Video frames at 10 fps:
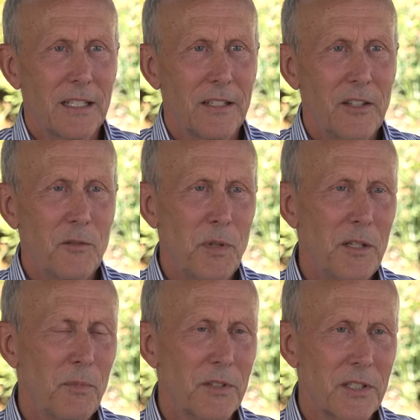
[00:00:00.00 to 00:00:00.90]
then
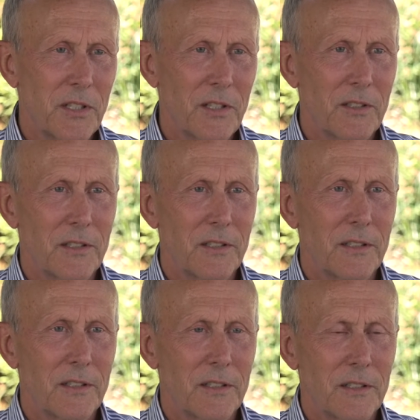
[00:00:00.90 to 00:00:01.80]
people start
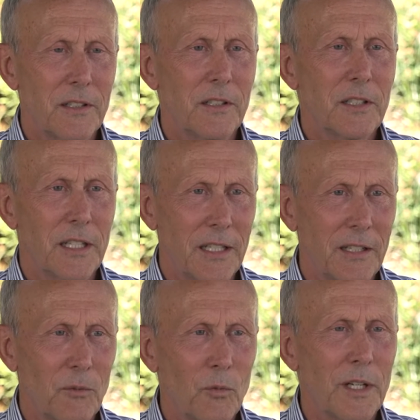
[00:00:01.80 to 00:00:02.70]
looking
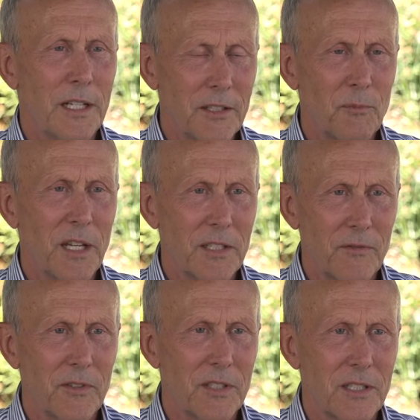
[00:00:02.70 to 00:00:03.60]
at what is best
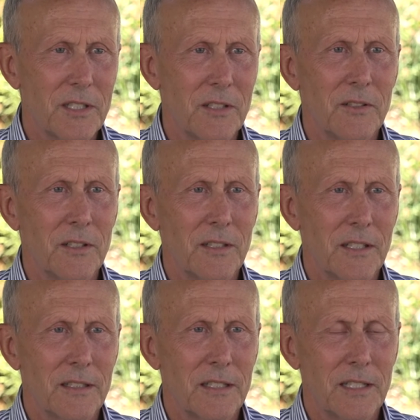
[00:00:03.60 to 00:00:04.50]
for the student
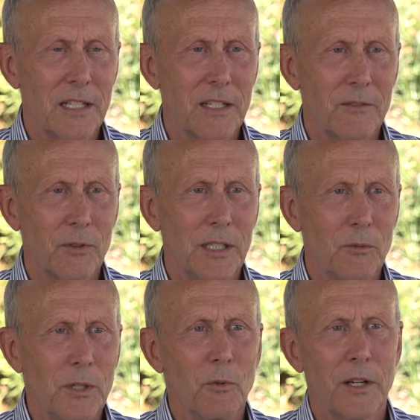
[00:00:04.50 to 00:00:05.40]
instead of,
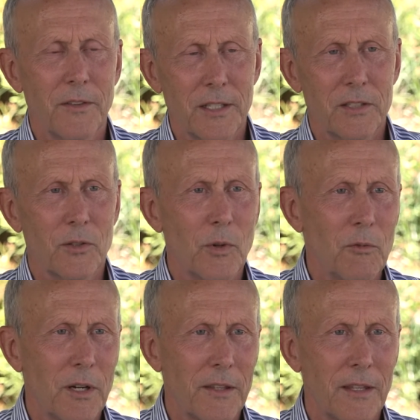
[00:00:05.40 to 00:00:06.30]
well, we want this or we
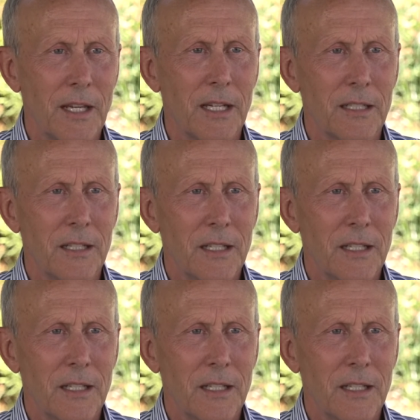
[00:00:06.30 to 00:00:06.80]
want that.